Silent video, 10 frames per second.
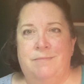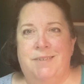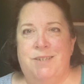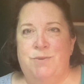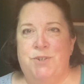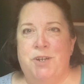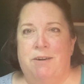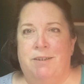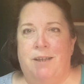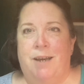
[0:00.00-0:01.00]
I don't share
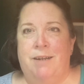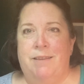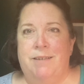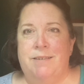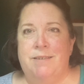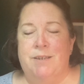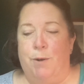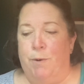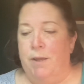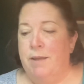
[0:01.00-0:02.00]
a lot of this,
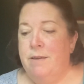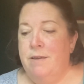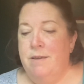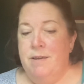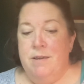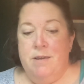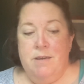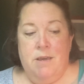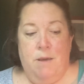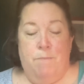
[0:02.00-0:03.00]
so,
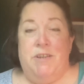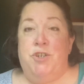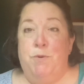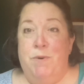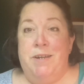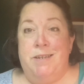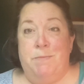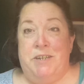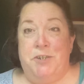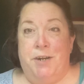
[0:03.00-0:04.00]
but she wanted to
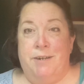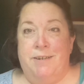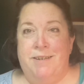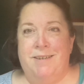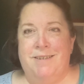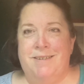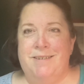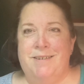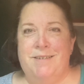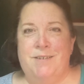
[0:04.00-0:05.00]
be shared.
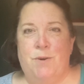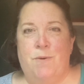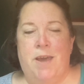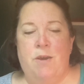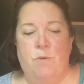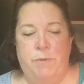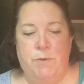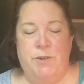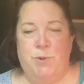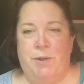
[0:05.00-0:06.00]
So I hope you
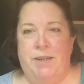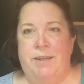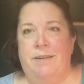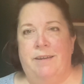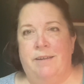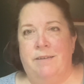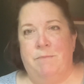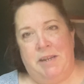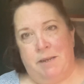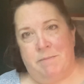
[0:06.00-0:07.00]
enjoyed it and
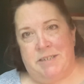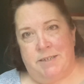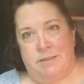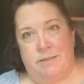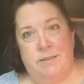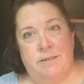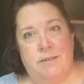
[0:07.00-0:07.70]
meeting Mathilde.